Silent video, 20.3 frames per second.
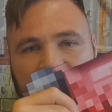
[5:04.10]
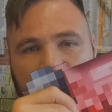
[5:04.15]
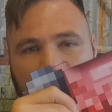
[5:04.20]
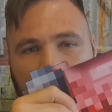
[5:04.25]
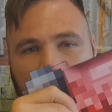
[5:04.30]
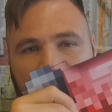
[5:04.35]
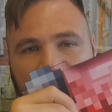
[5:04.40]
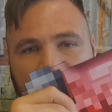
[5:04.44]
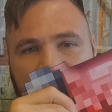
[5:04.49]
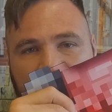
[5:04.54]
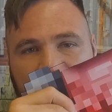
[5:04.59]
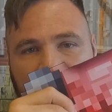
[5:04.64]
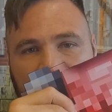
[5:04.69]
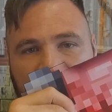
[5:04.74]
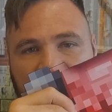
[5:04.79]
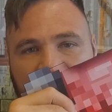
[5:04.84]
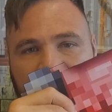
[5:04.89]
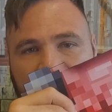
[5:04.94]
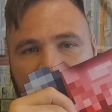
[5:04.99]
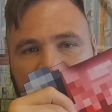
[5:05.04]
Dog from
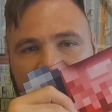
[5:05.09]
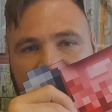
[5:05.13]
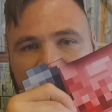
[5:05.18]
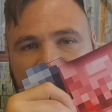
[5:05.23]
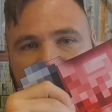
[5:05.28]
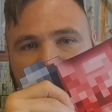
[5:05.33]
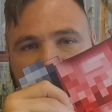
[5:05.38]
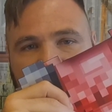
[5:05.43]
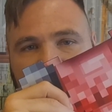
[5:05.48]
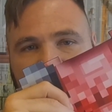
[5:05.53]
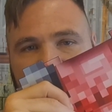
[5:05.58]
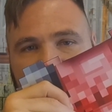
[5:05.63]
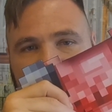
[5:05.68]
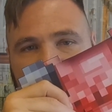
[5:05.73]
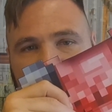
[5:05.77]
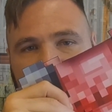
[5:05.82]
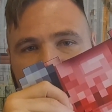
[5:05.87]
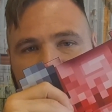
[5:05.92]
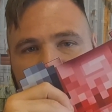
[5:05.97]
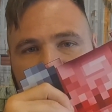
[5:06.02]
Ghostbusters a
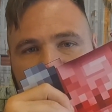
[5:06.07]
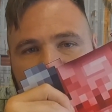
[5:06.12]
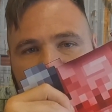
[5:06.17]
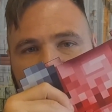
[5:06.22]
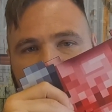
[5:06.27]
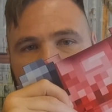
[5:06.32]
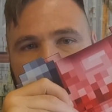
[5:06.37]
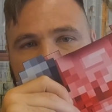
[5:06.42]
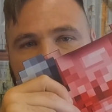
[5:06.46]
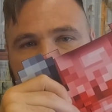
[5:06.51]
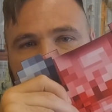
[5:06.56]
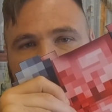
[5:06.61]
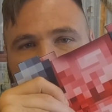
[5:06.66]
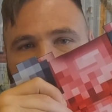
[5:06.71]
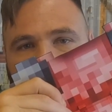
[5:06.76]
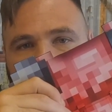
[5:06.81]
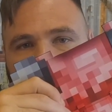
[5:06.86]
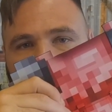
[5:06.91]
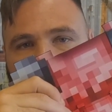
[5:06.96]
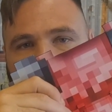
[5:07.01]
little bit, mixed
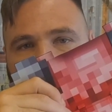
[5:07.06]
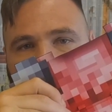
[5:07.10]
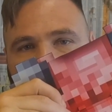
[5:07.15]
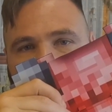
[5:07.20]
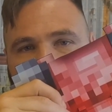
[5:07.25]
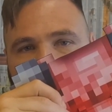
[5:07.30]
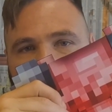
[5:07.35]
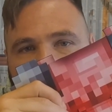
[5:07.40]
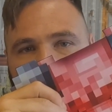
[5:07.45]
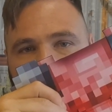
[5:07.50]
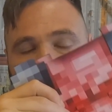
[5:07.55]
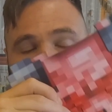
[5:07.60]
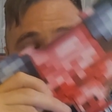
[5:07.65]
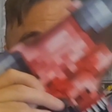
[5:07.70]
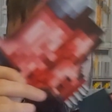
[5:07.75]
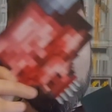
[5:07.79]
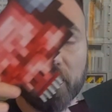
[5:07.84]
up with the Baron of Hell.